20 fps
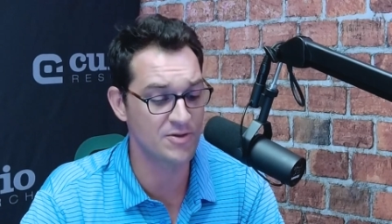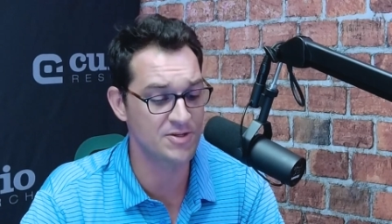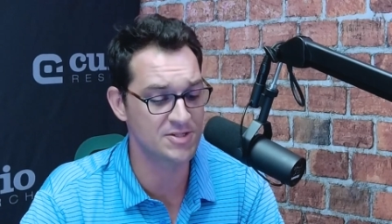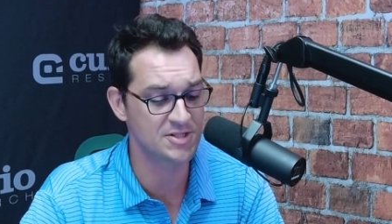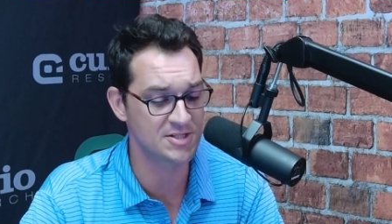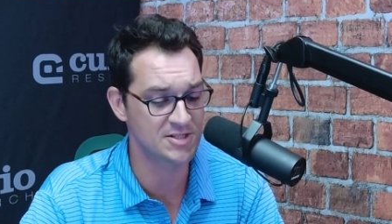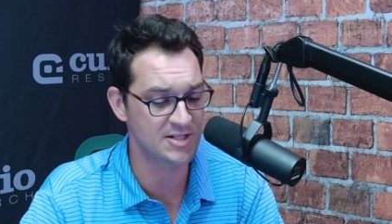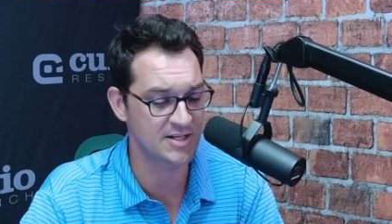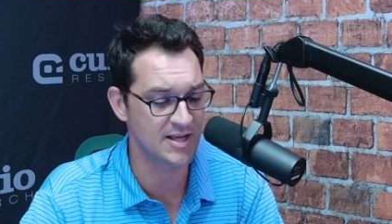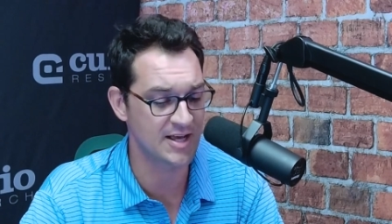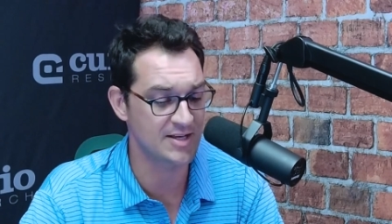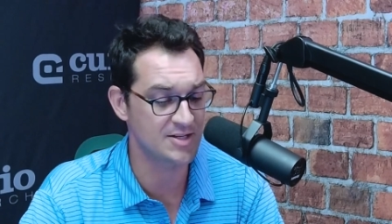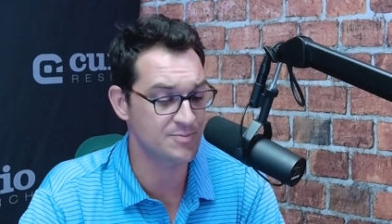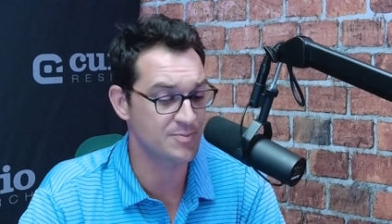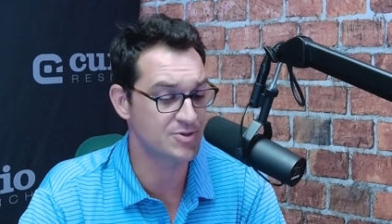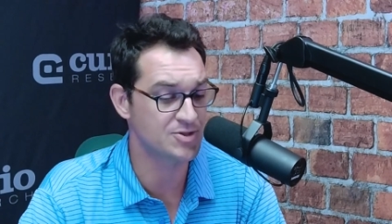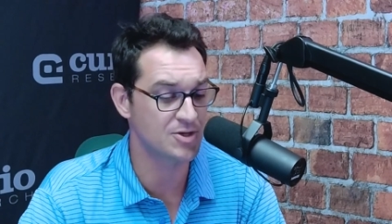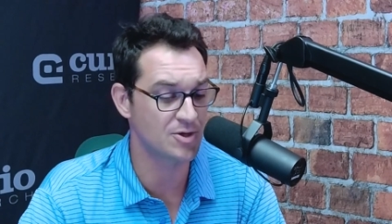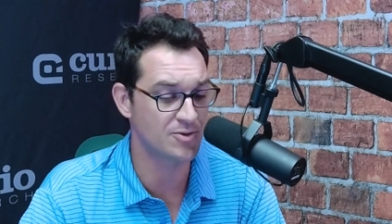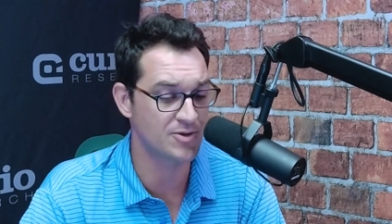this is today.
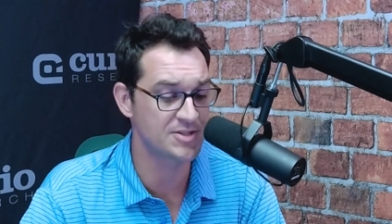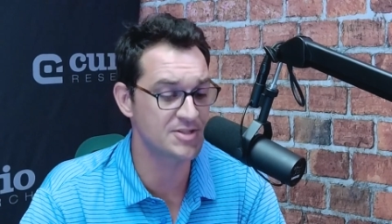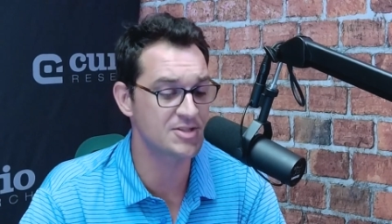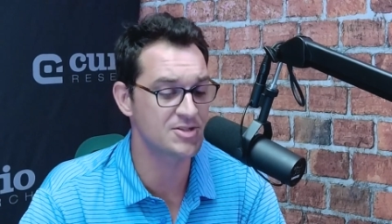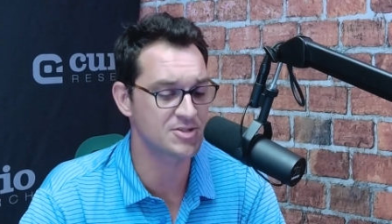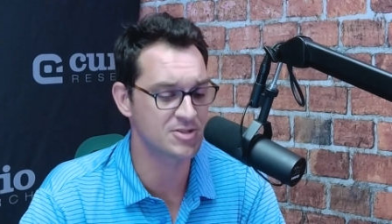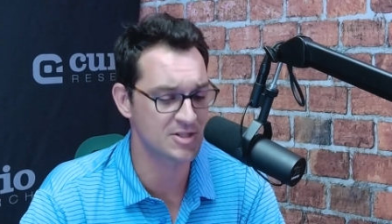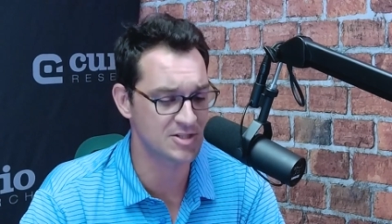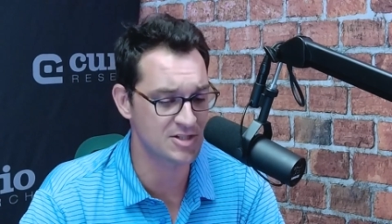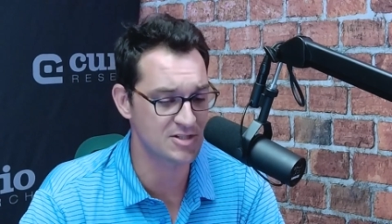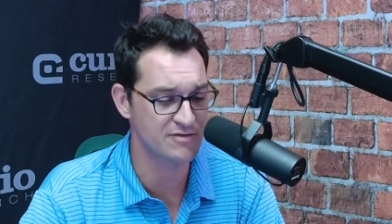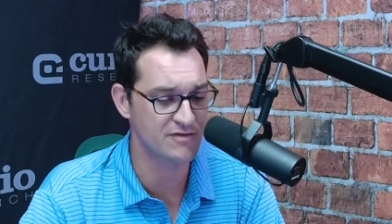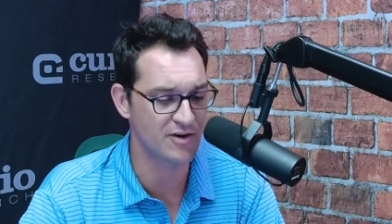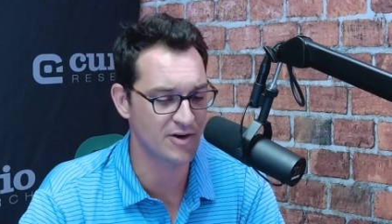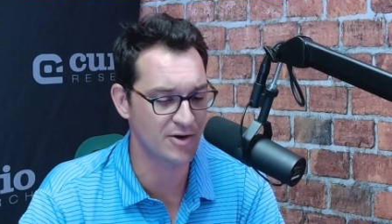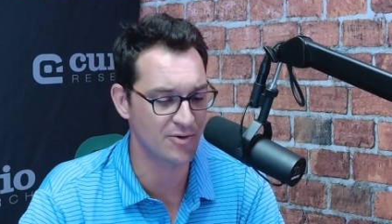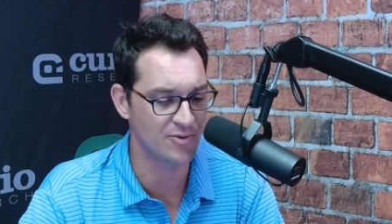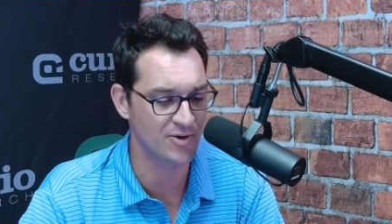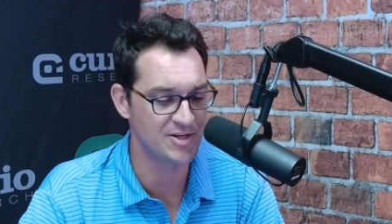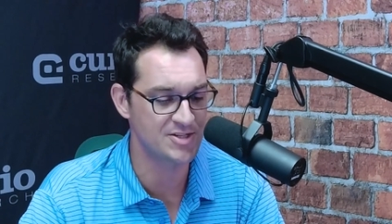So this is this is
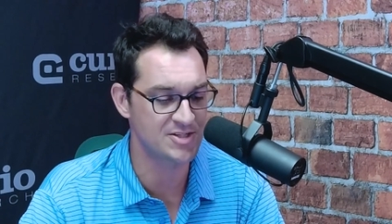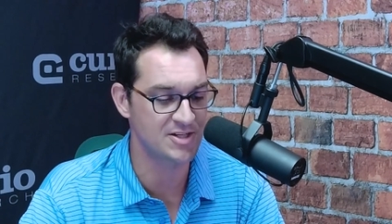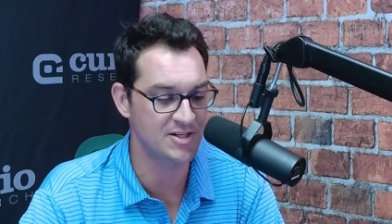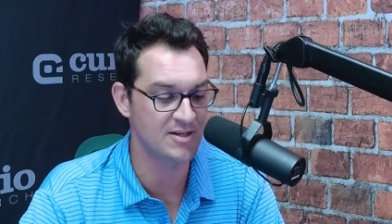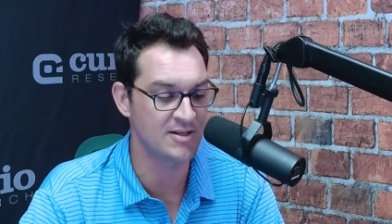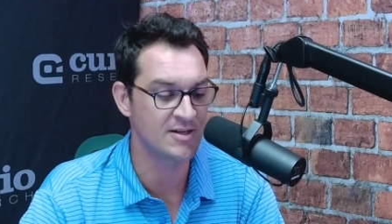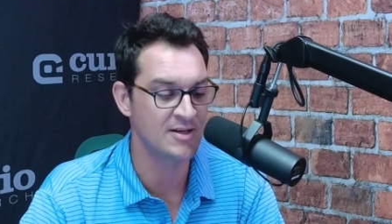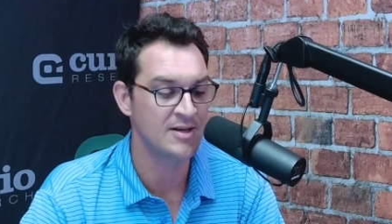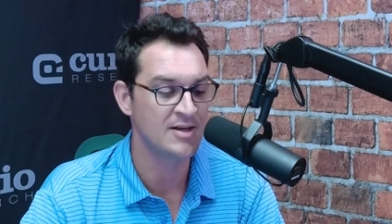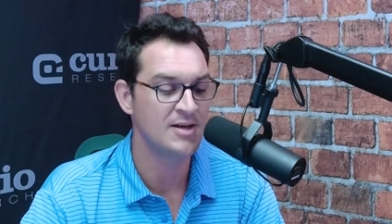very recent.